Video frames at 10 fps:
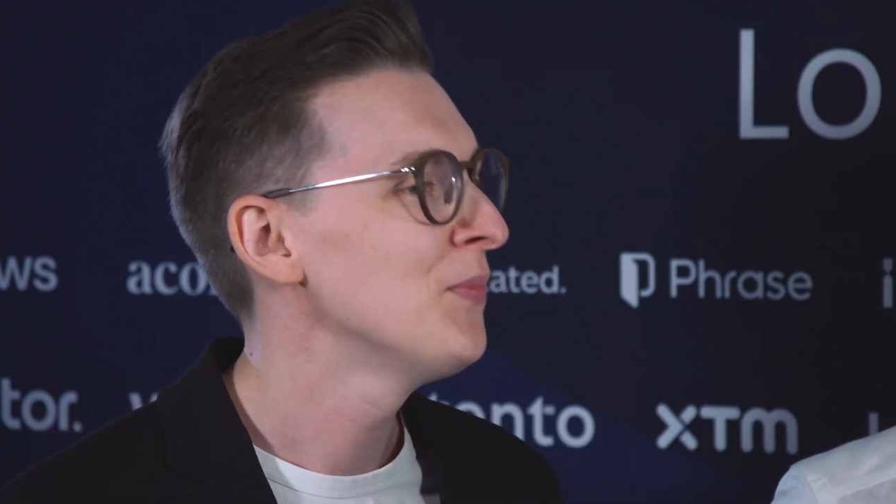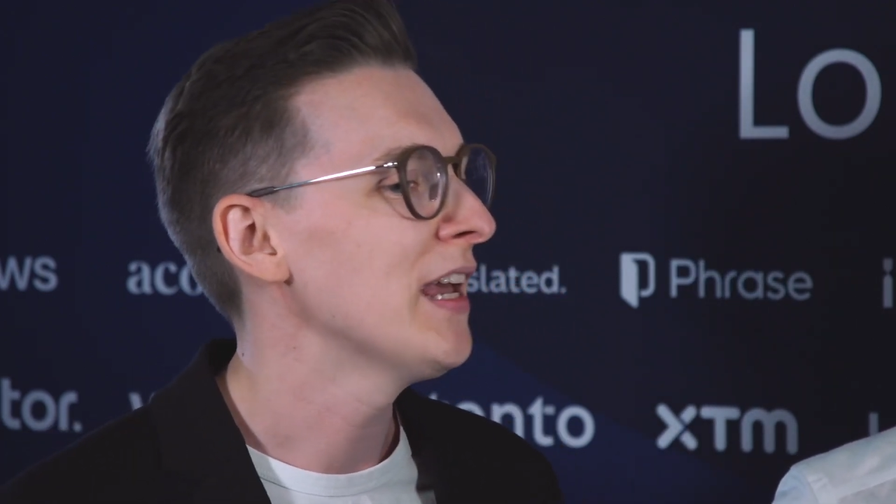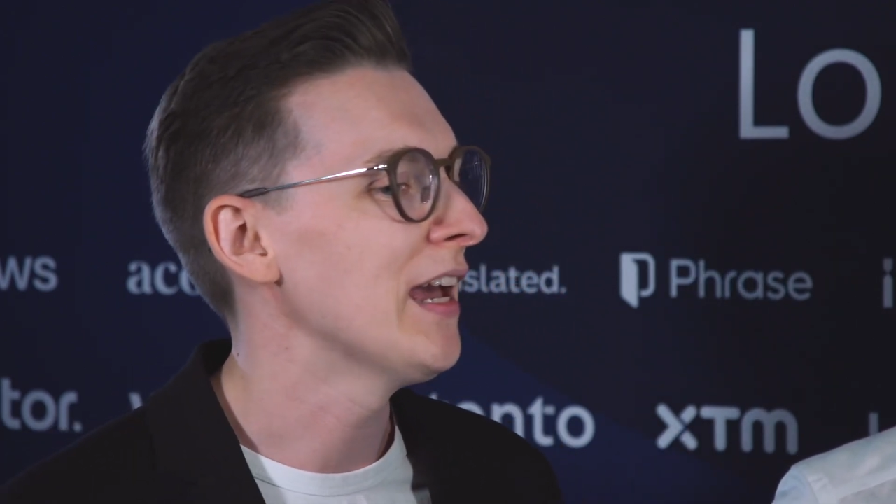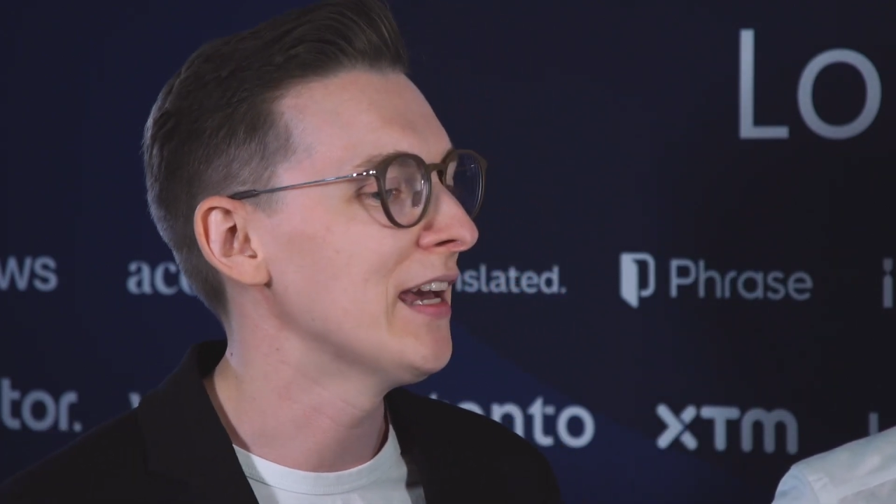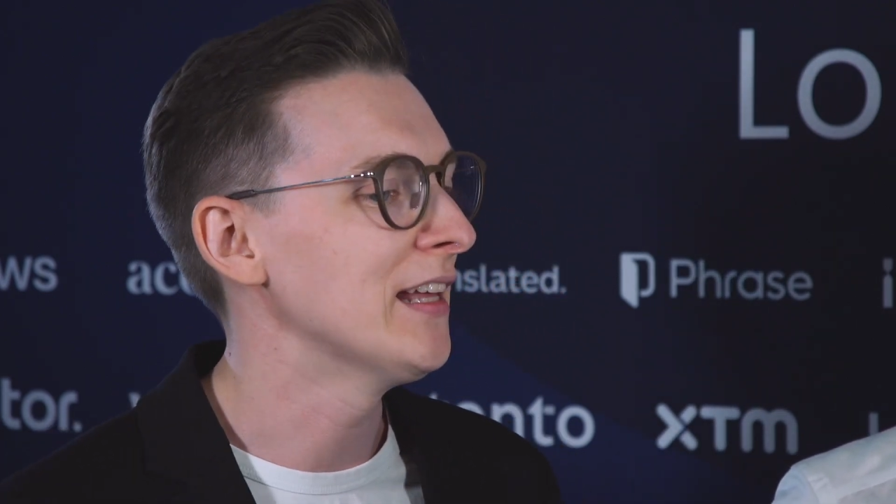
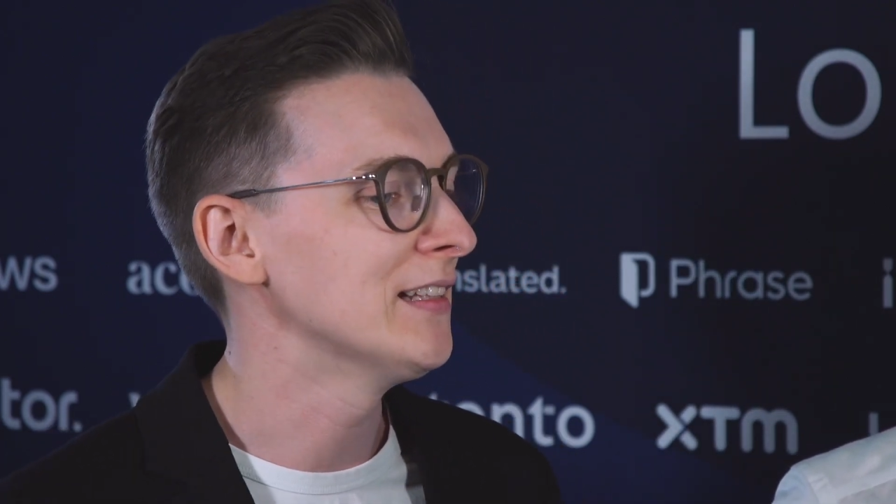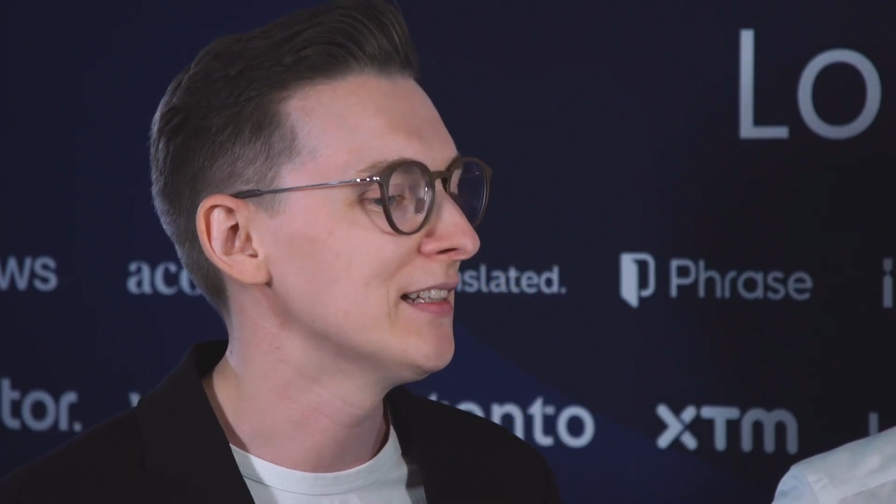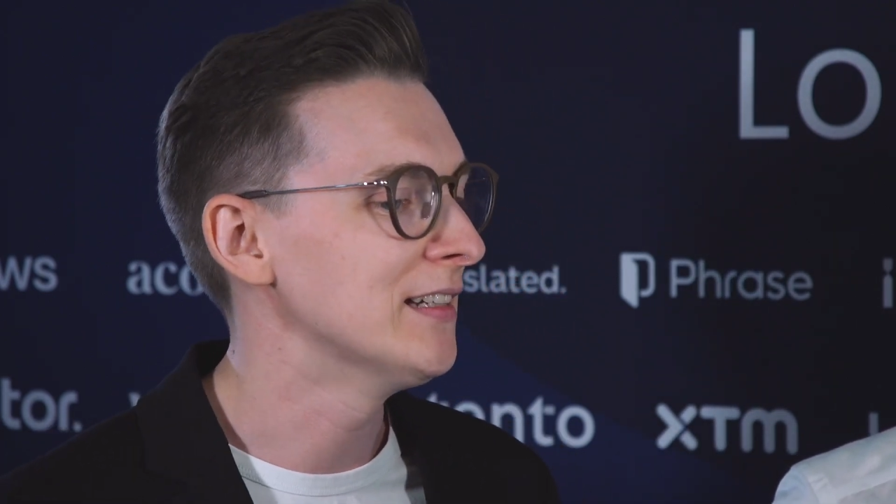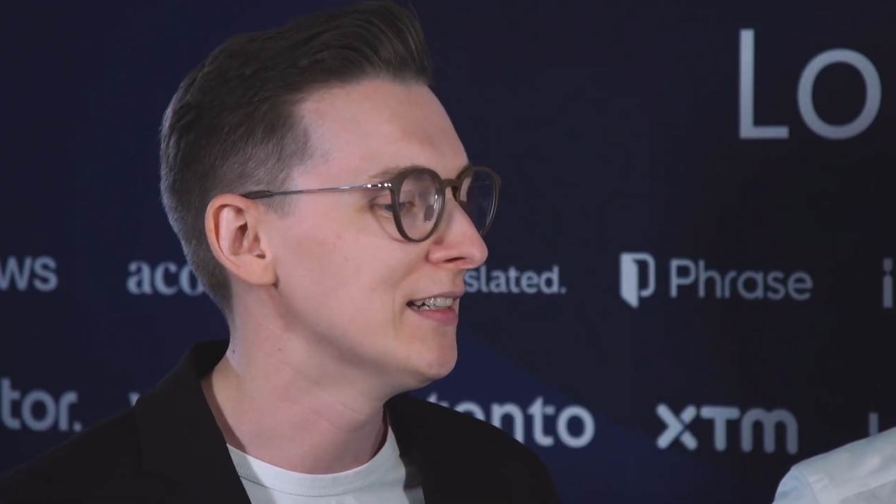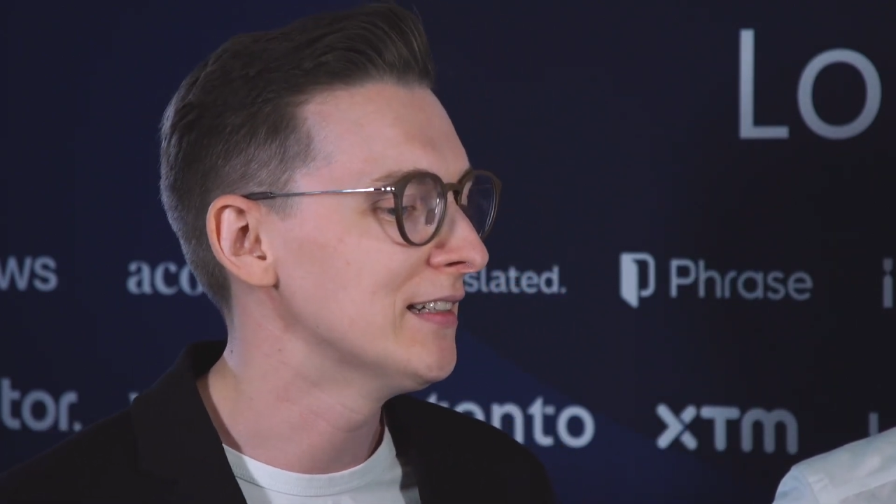And
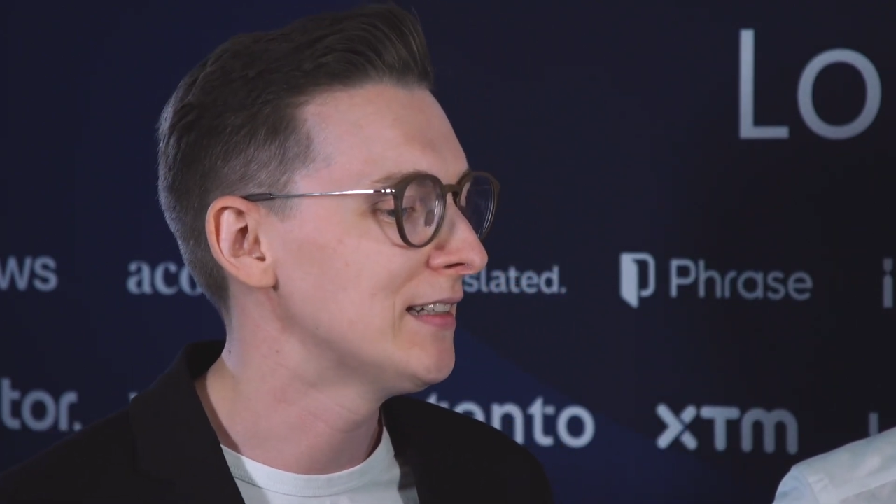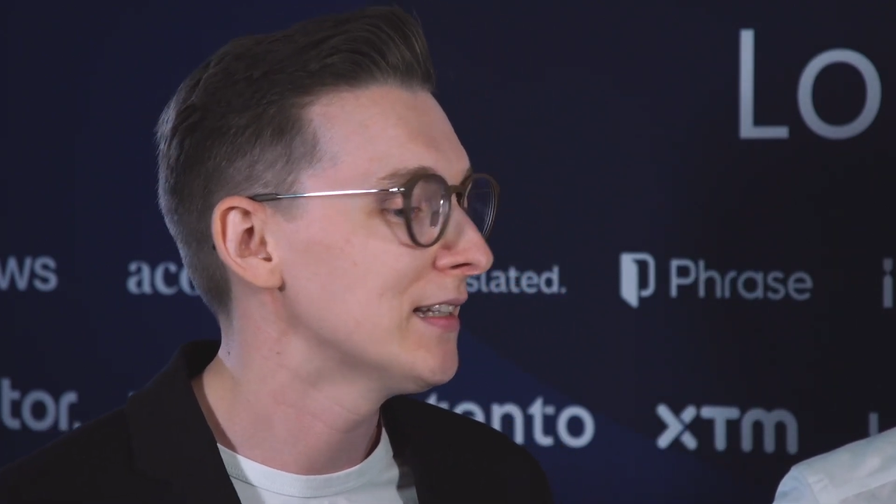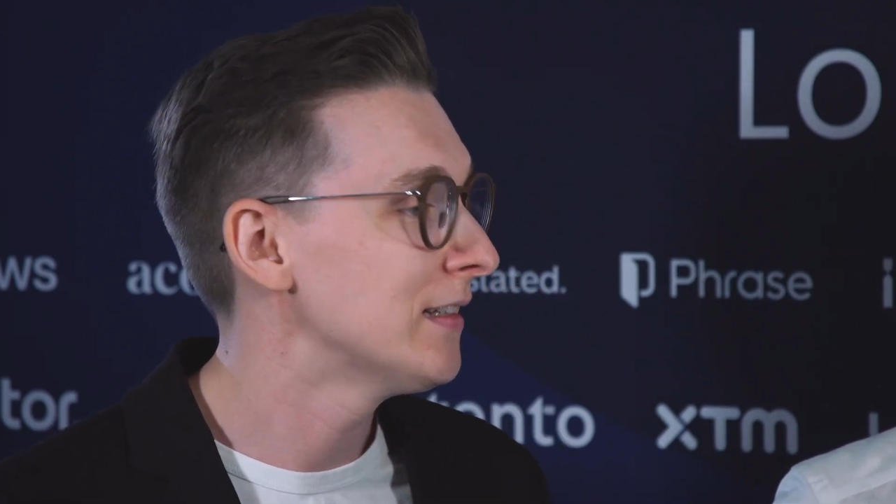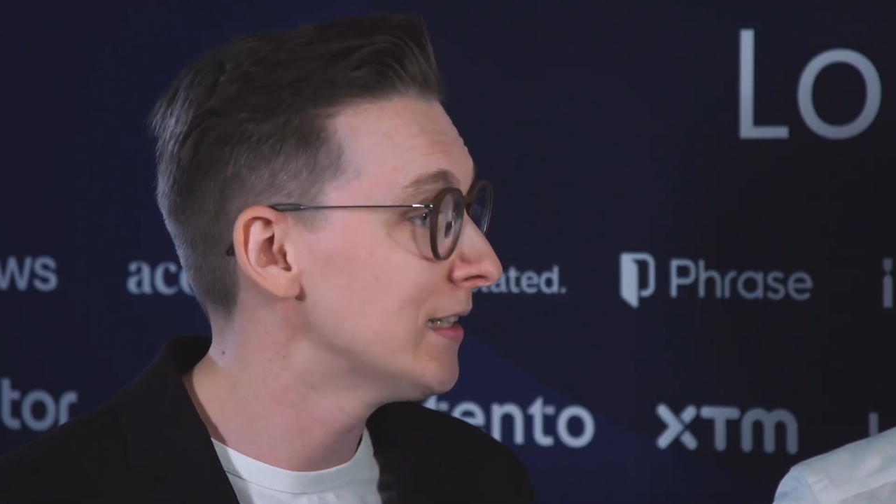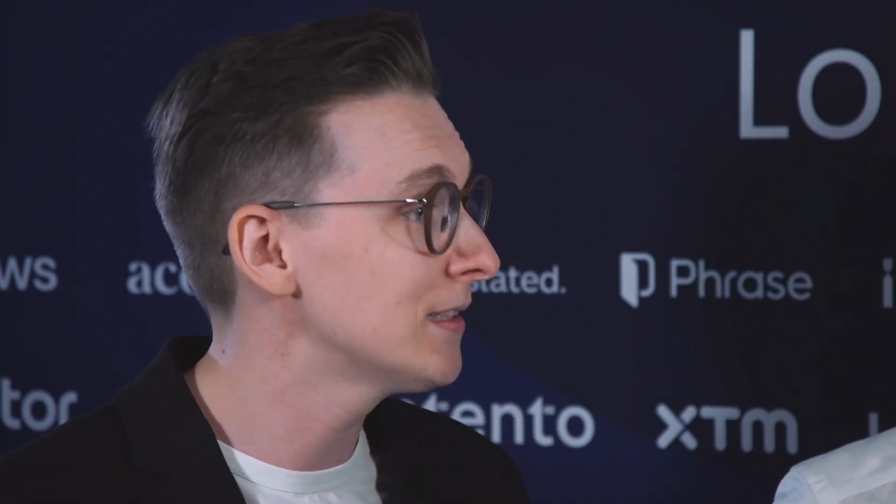
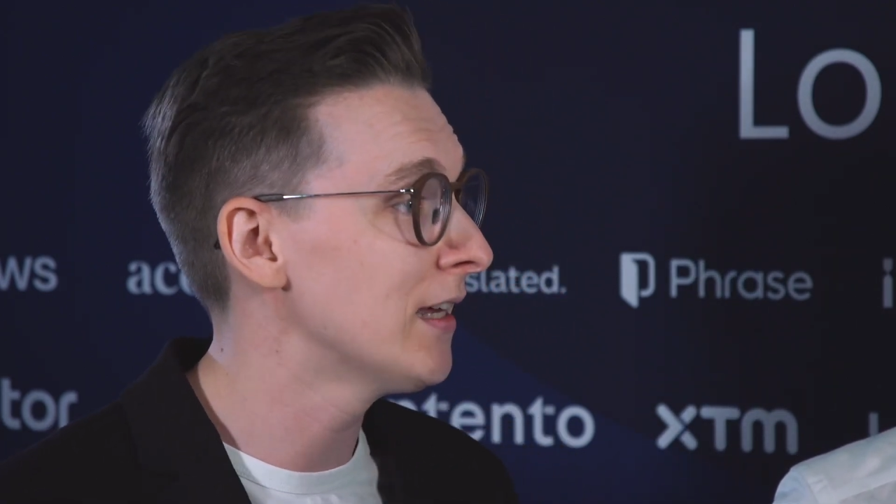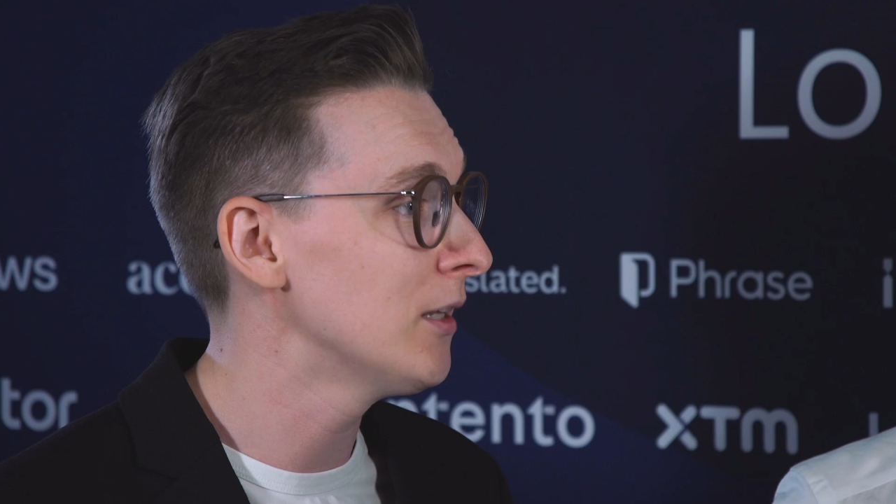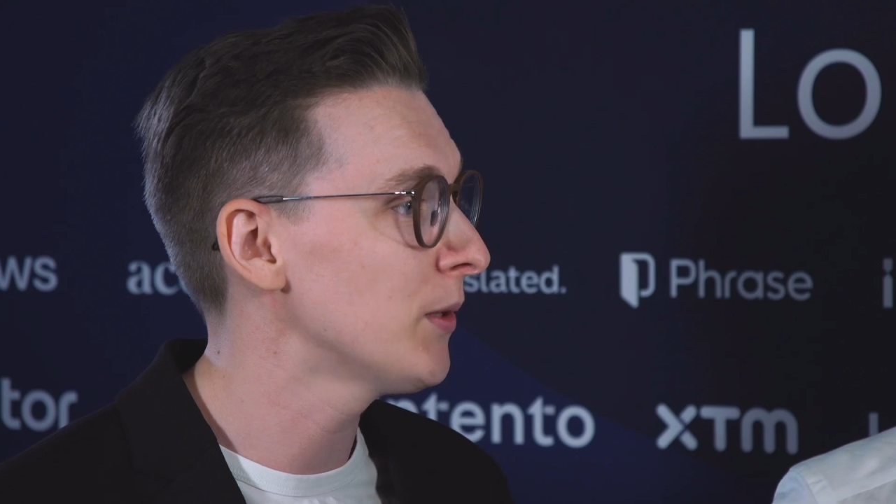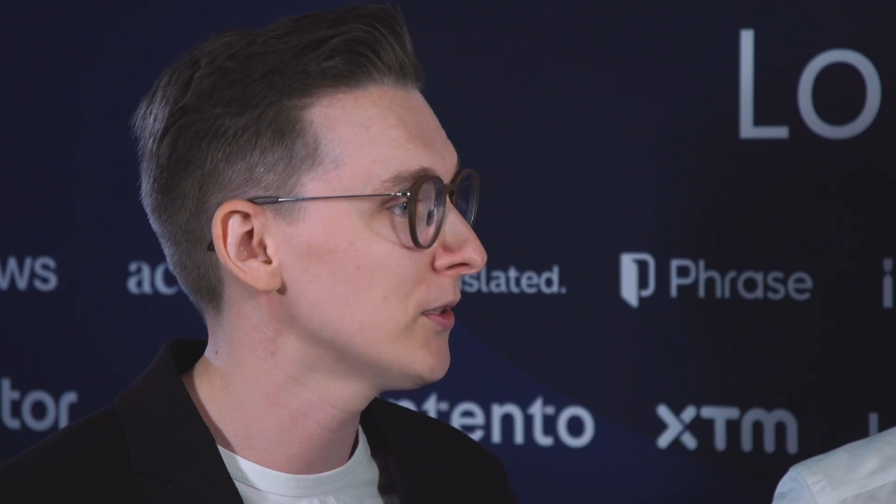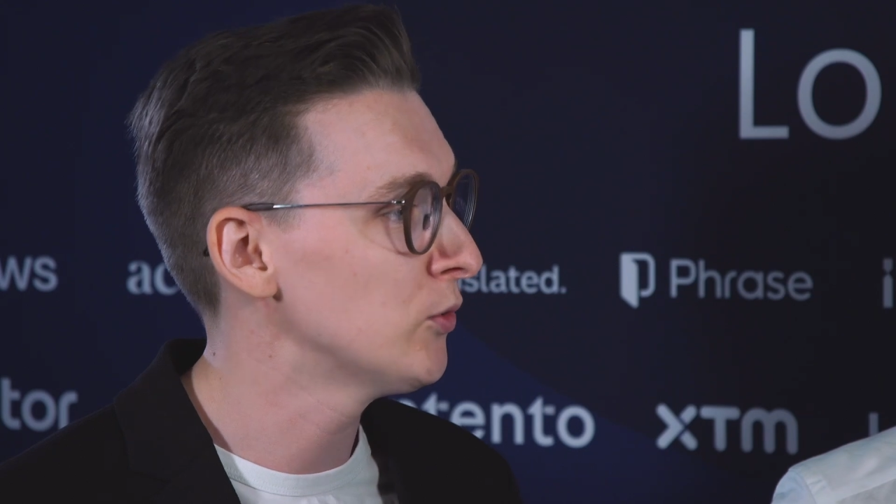this helped us